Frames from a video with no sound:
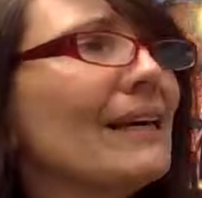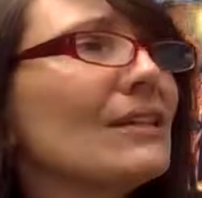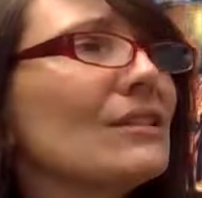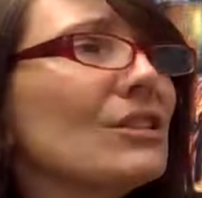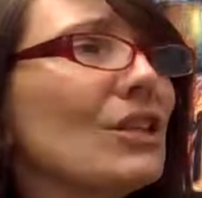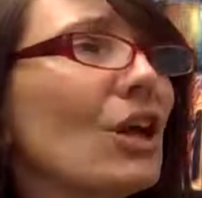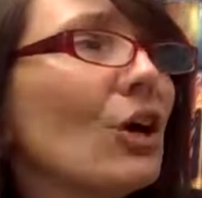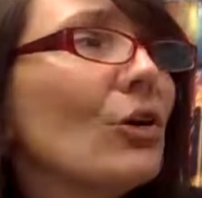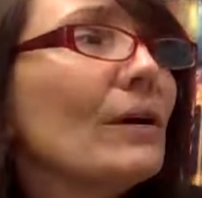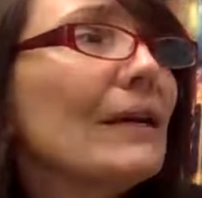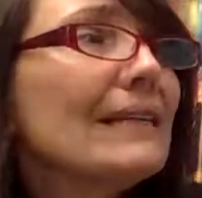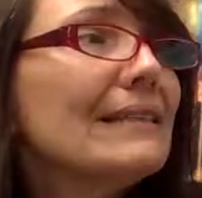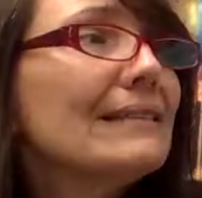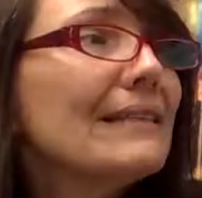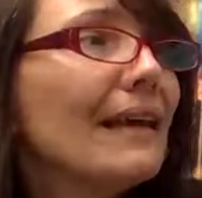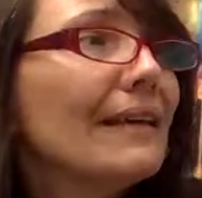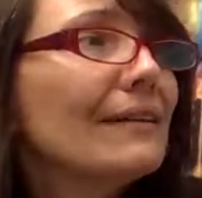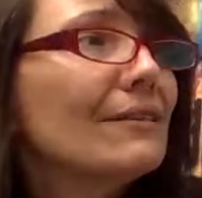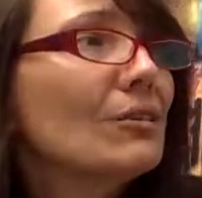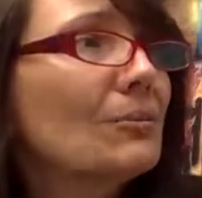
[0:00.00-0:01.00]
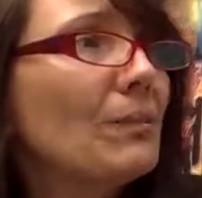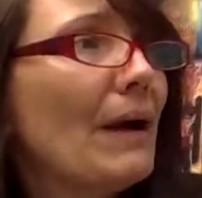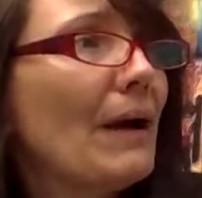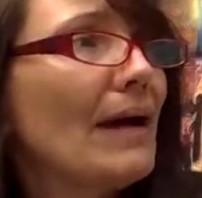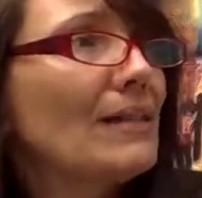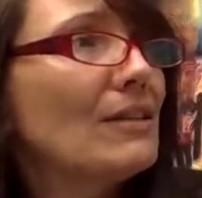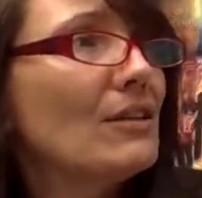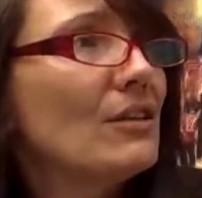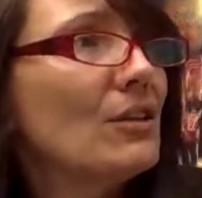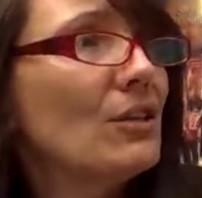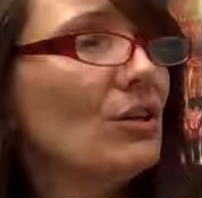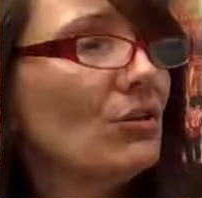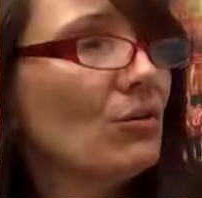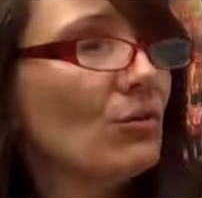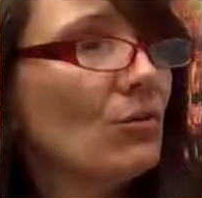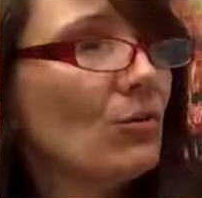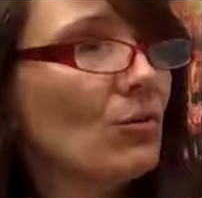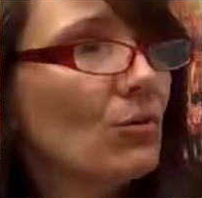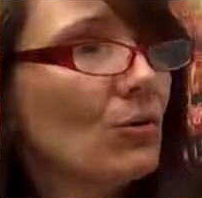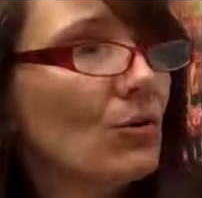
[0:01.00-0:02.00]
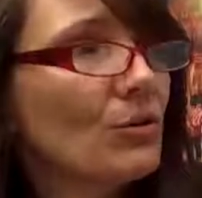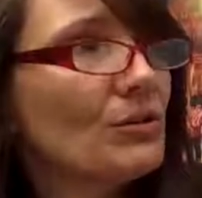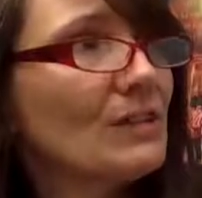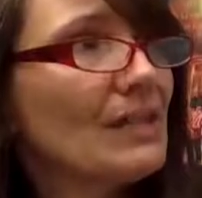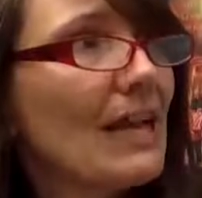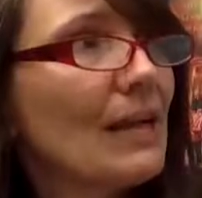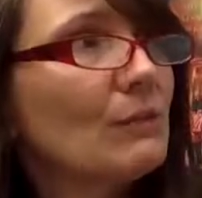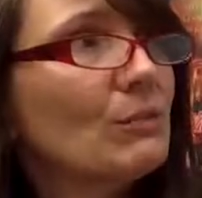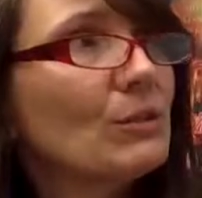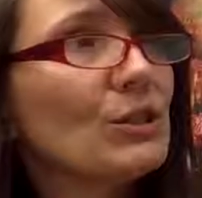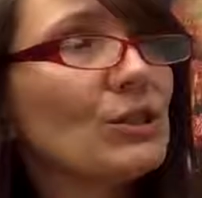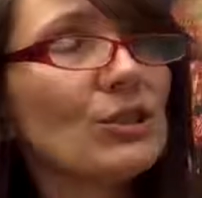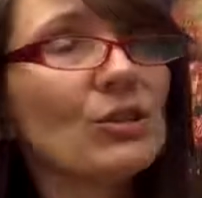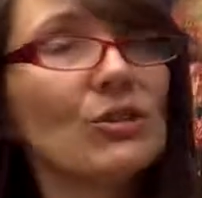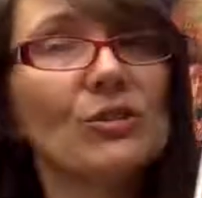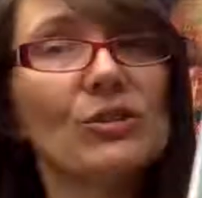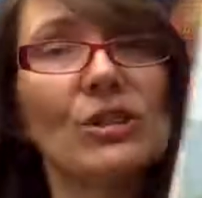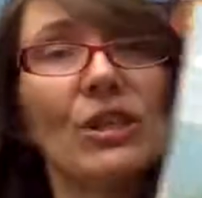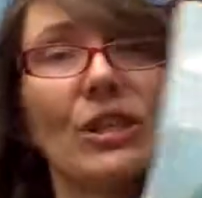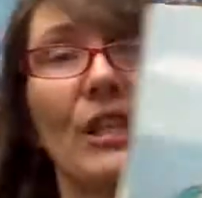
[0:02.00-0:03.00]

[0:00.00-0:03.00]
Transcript: So he said goodbye to the unicorns and returned